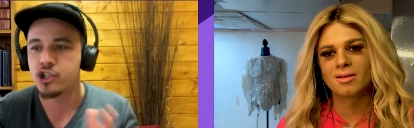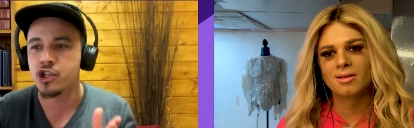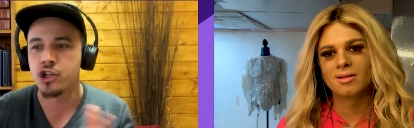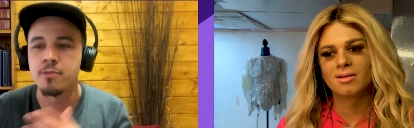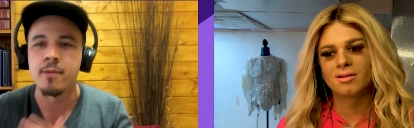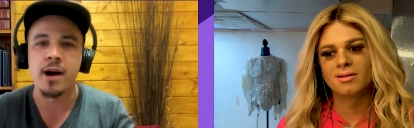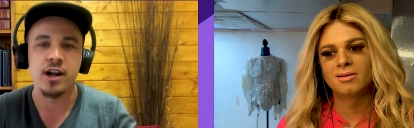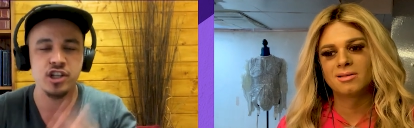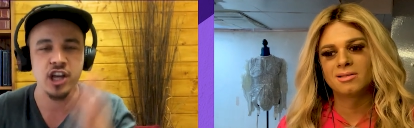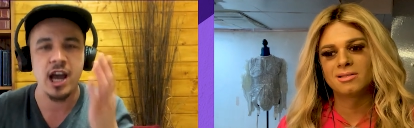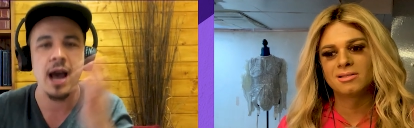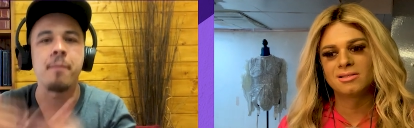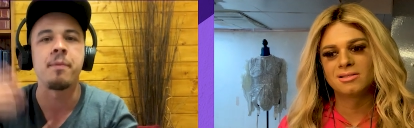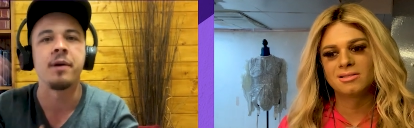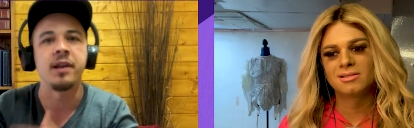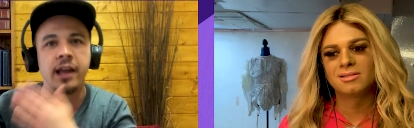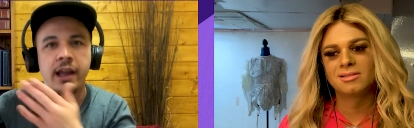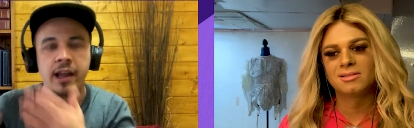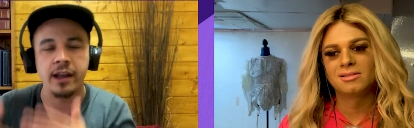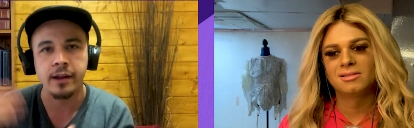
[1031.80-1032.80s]
Speaker 1: too much
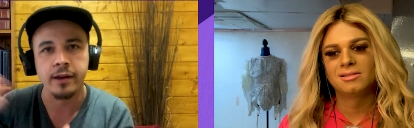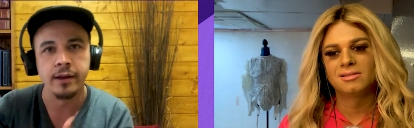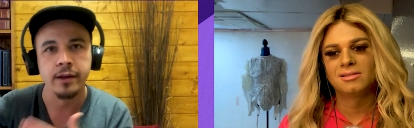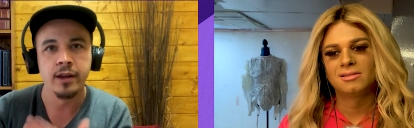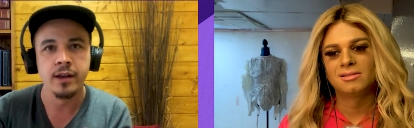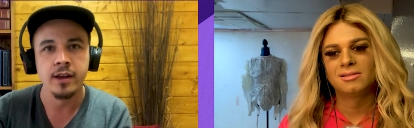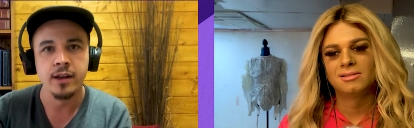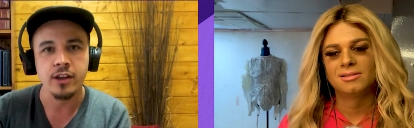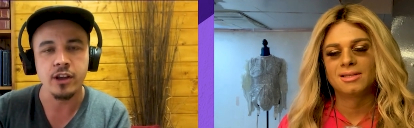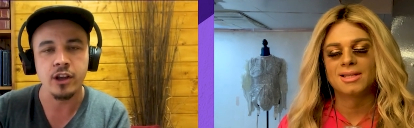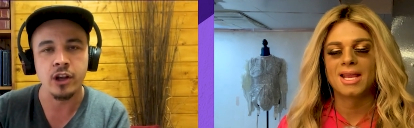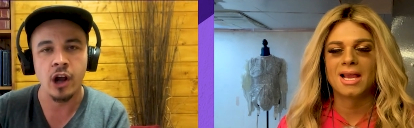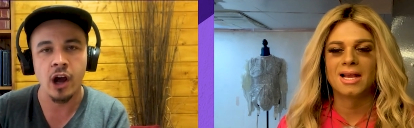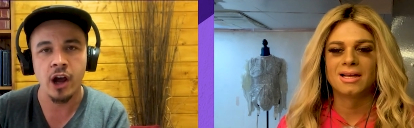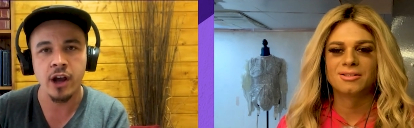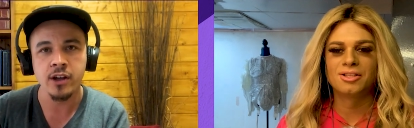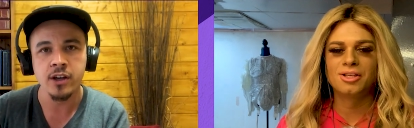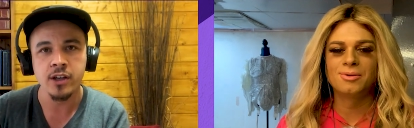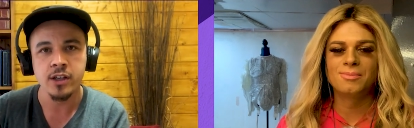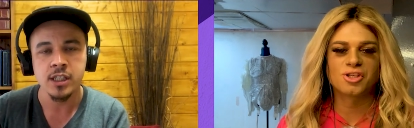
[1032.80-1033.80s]
happening you
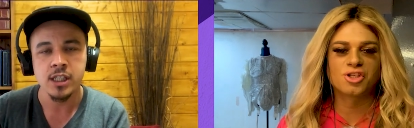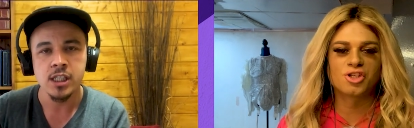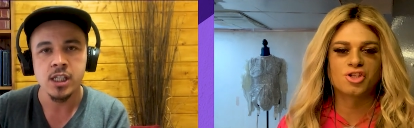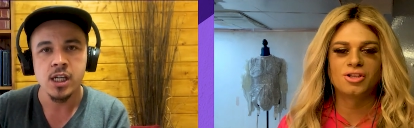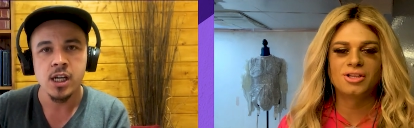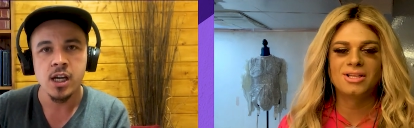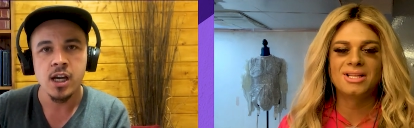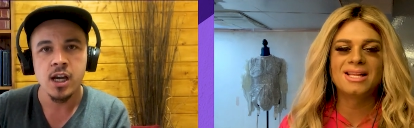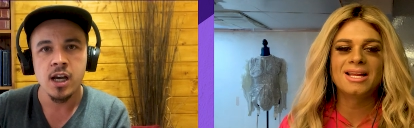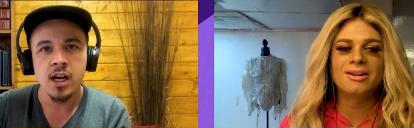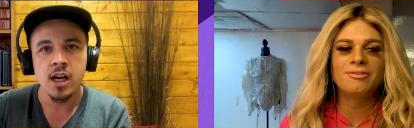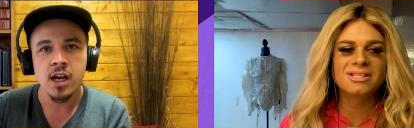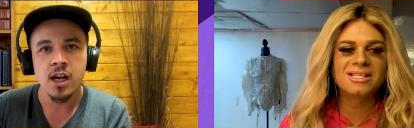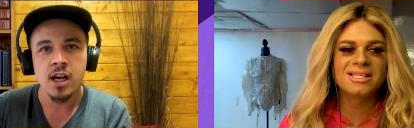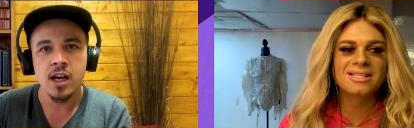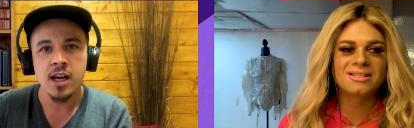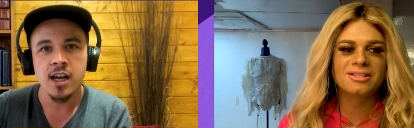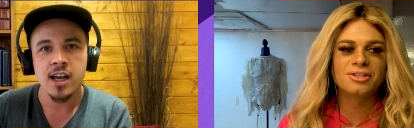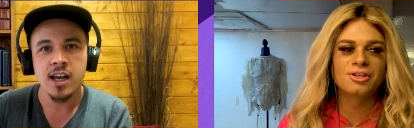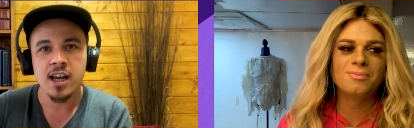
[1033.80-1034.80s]
know? Yeah,
Speaker 2: too much, there
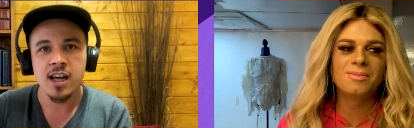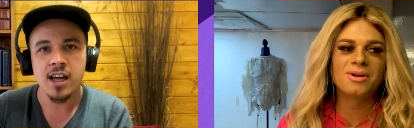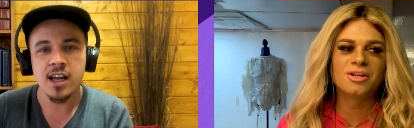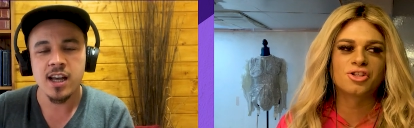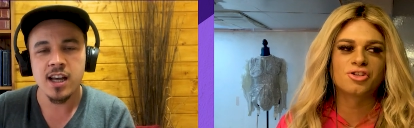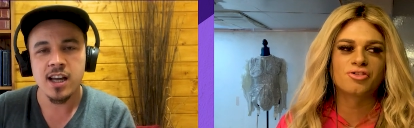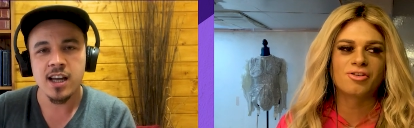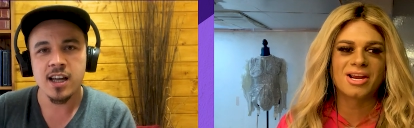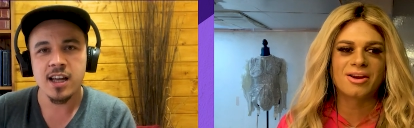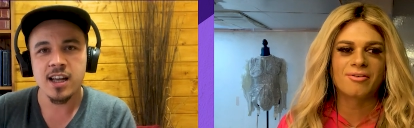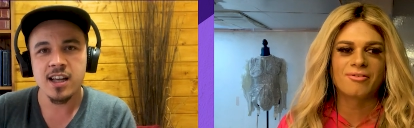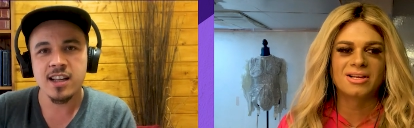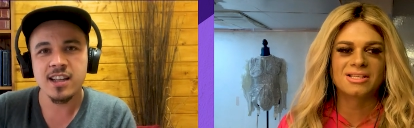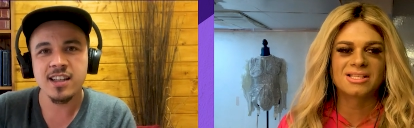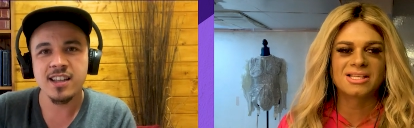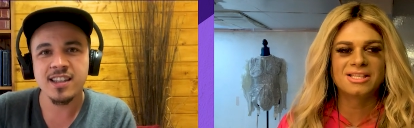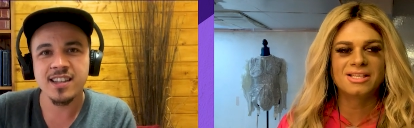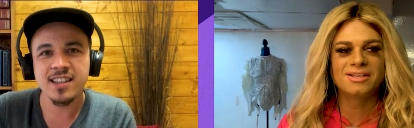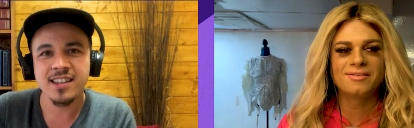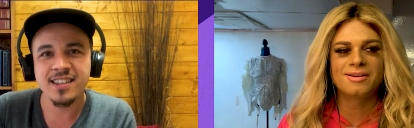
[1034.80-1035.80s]
is too much drag
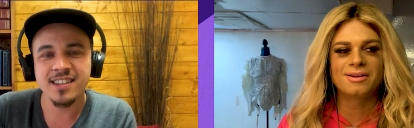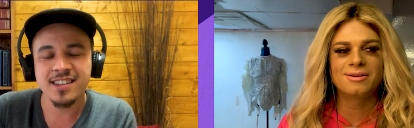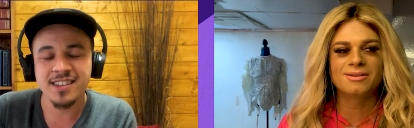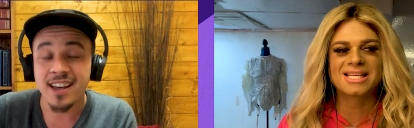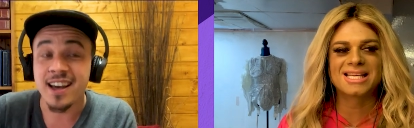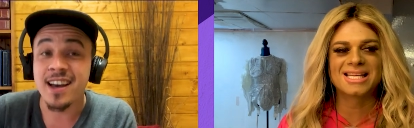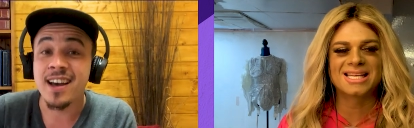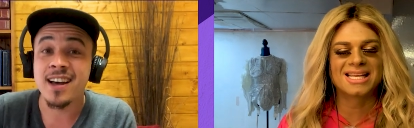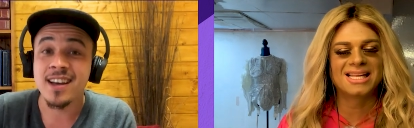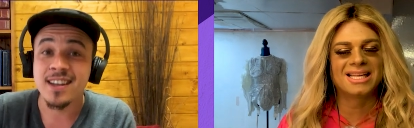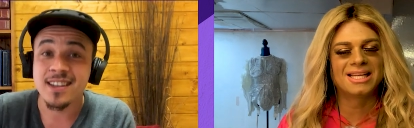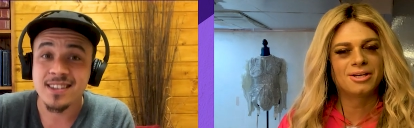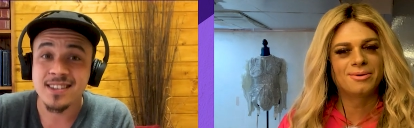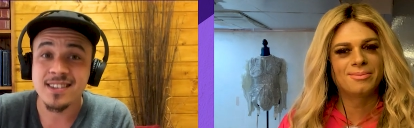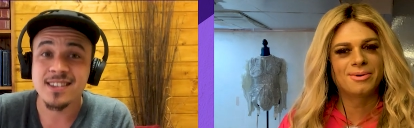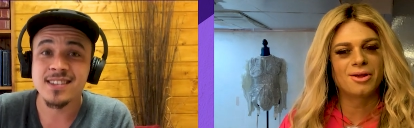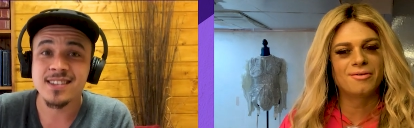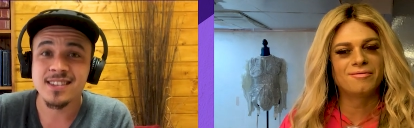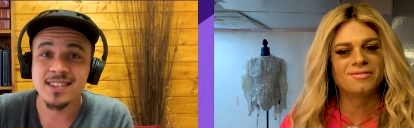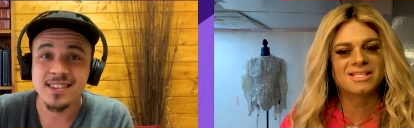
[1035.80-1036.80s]
race. I did feel it's yeah. getting a
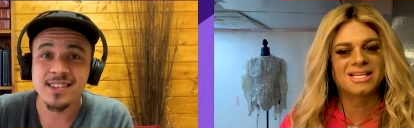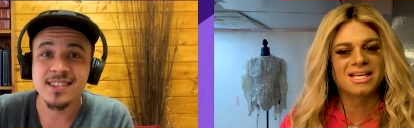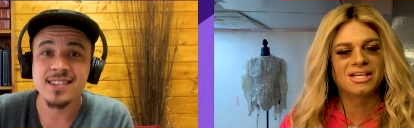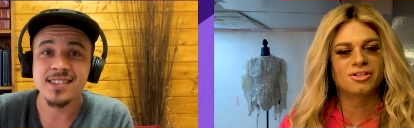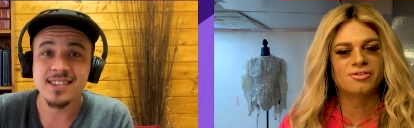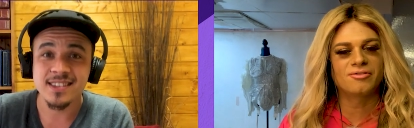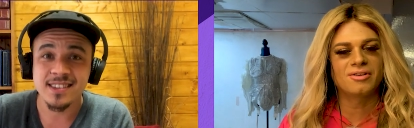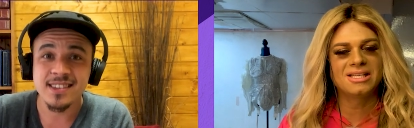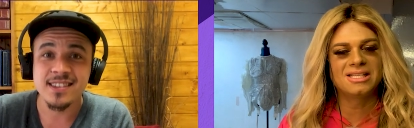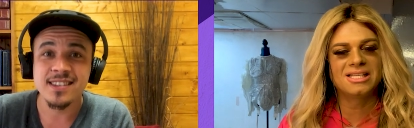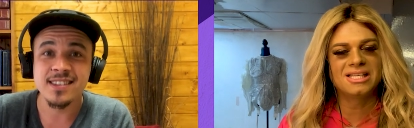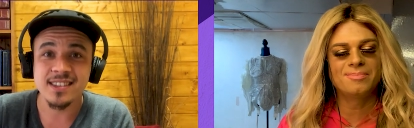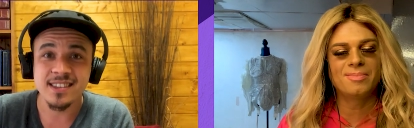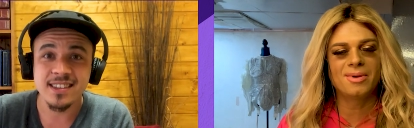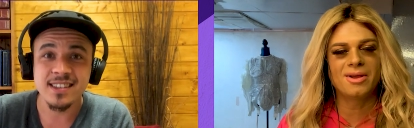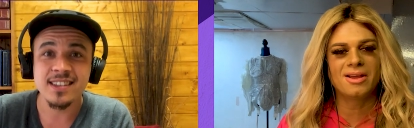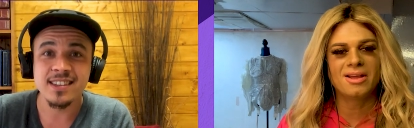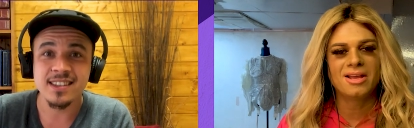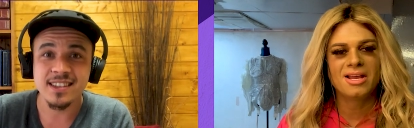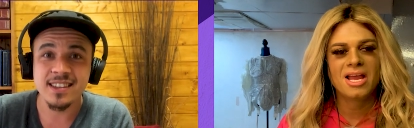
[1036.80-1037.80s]
little bit oversaturated,
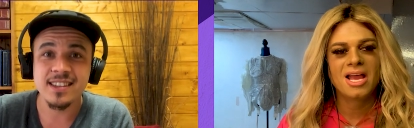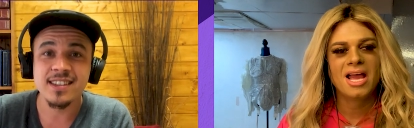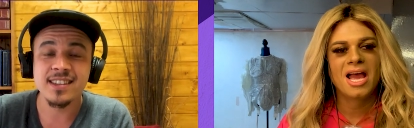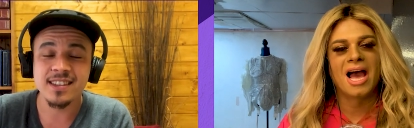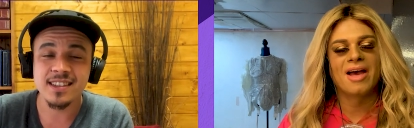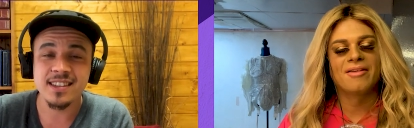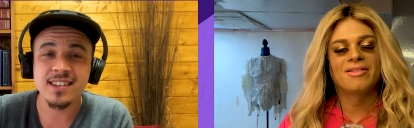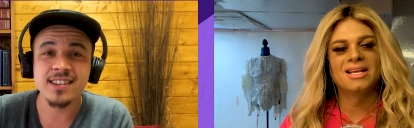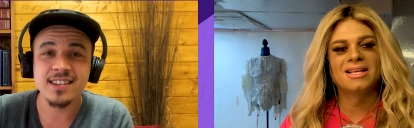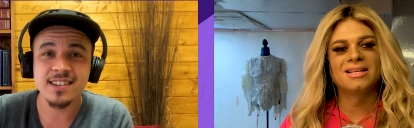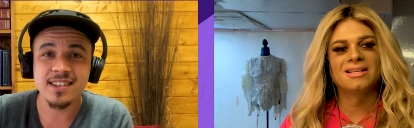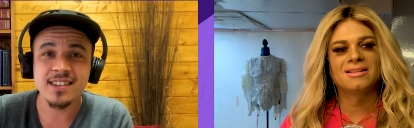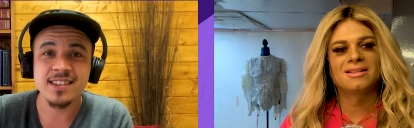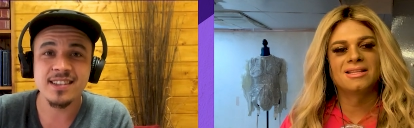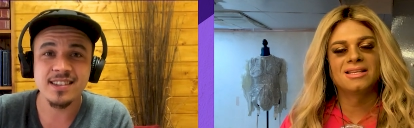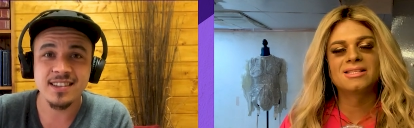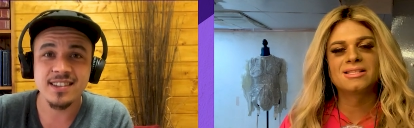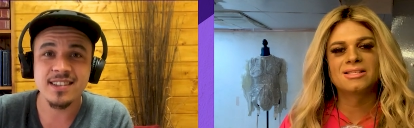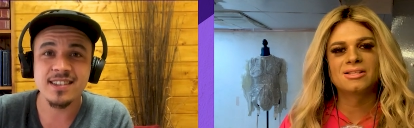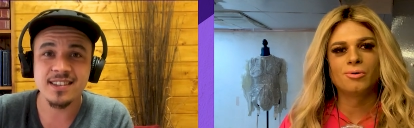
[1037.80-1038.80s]
but I
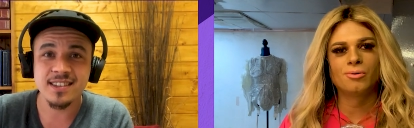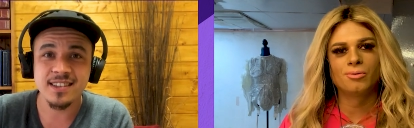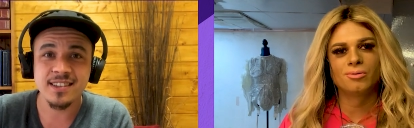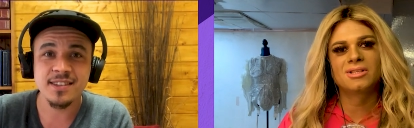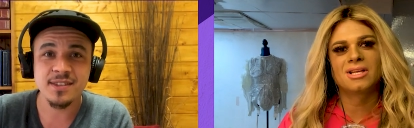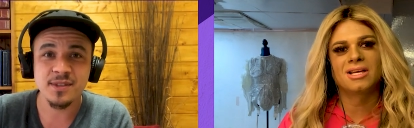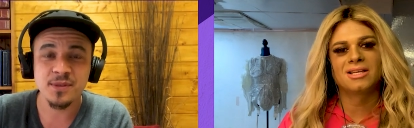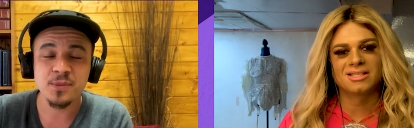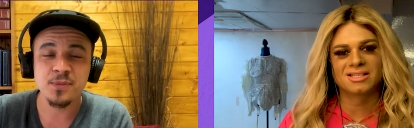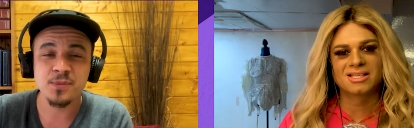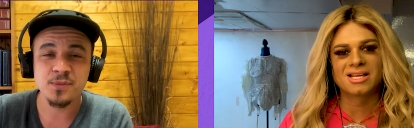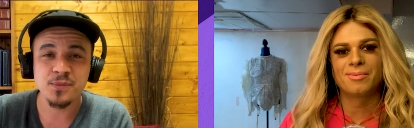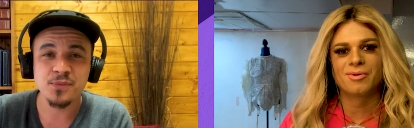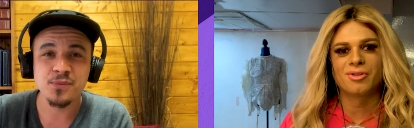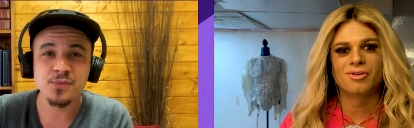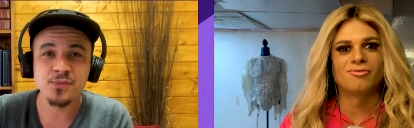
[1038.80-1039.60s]
think this All Stars has come at